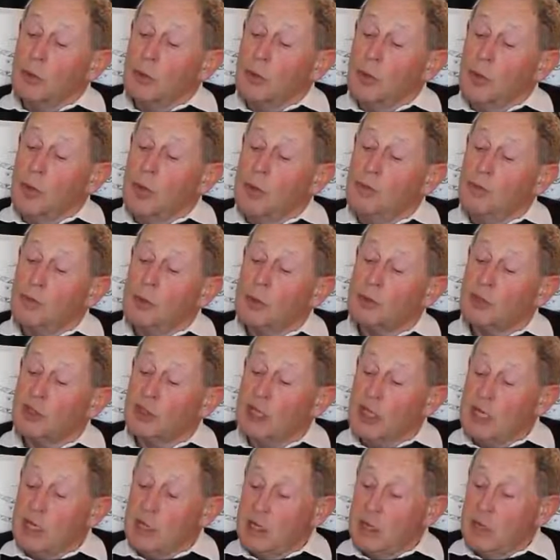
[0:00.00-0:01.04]
we
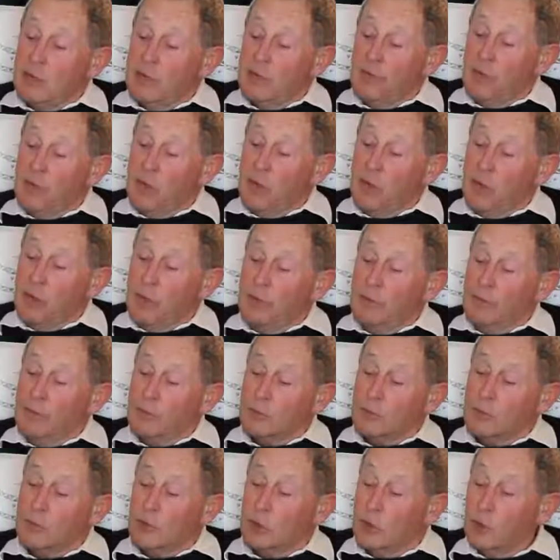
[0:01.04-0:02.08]
proceeded for
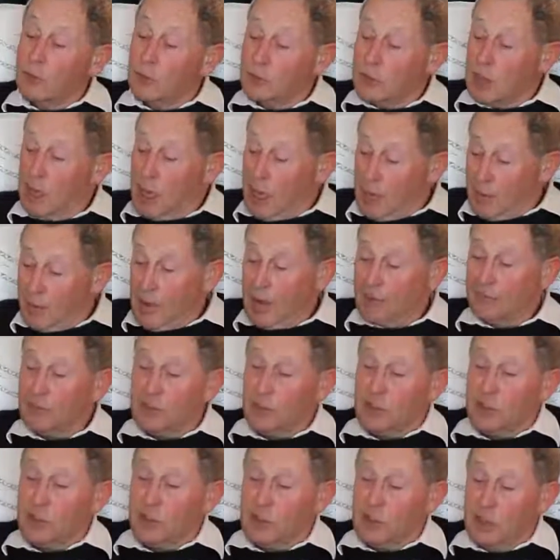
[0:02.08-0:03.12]
some time after
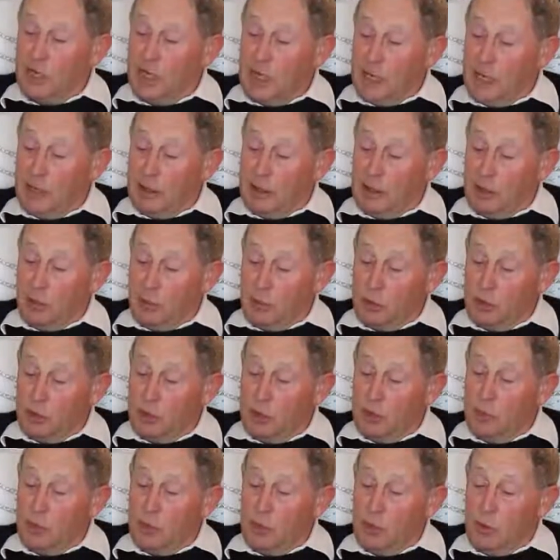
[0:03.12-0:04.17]
the sea anchor was
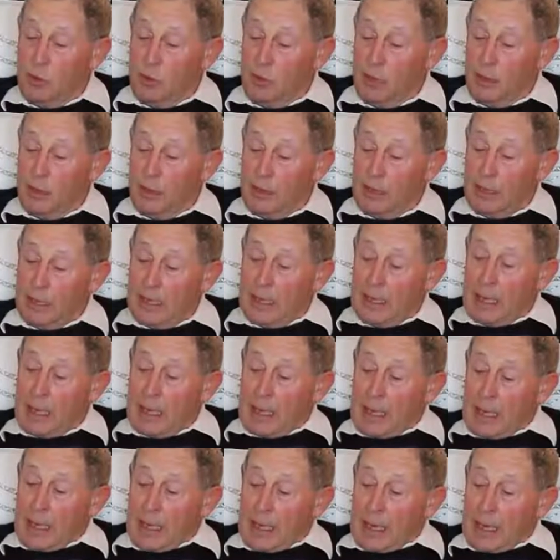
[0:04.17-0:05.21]
deployed,
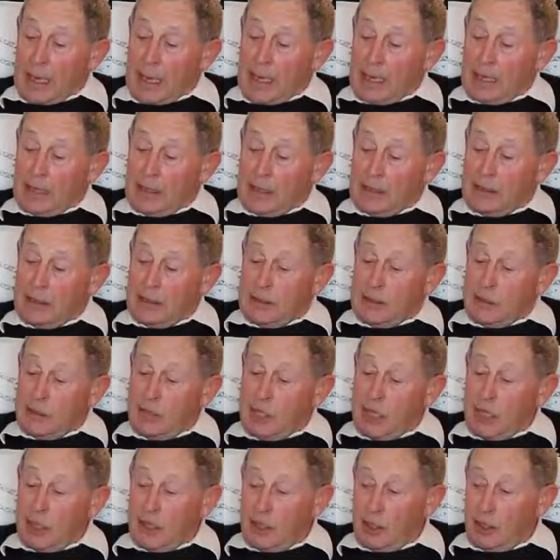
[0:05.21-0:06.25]
and to
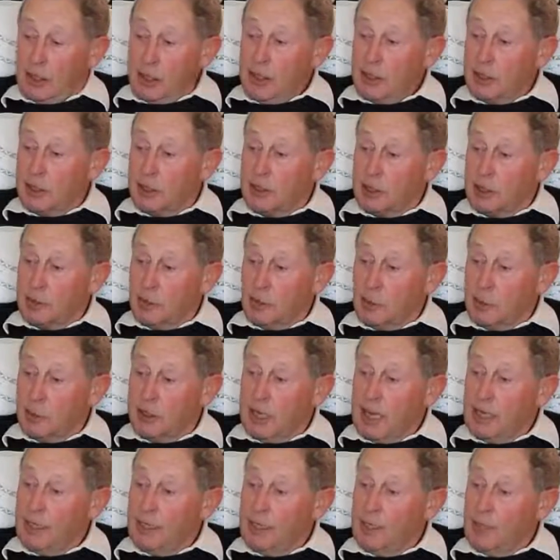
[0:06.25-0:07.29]
say the least, it was
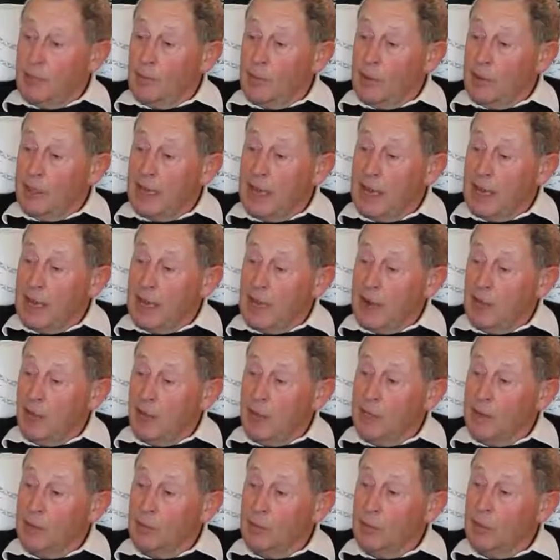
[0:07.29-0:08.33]
getting a bit
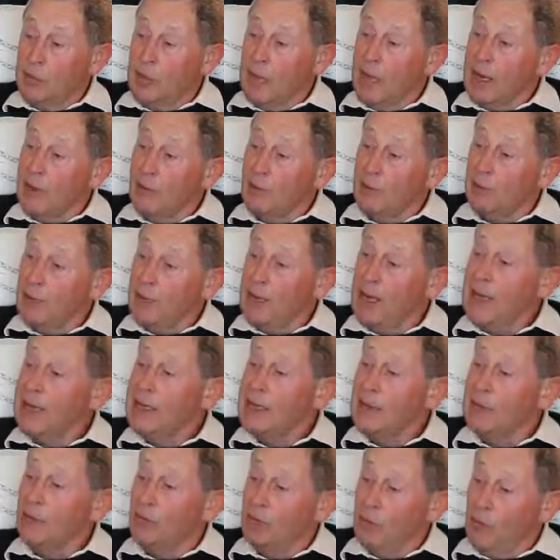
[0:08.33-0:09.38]
hairy. But then a
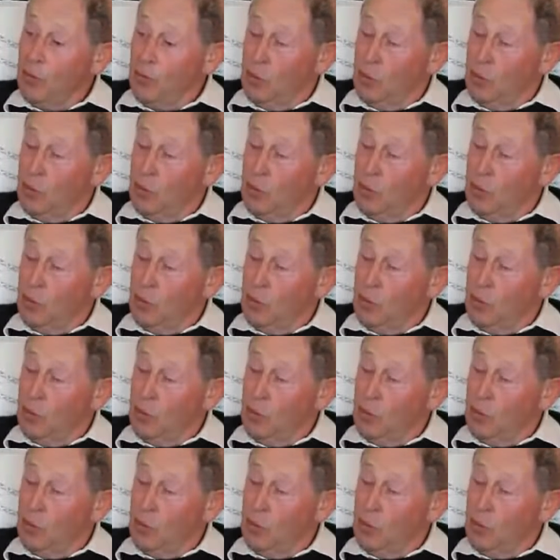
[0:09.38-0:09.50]
plane flew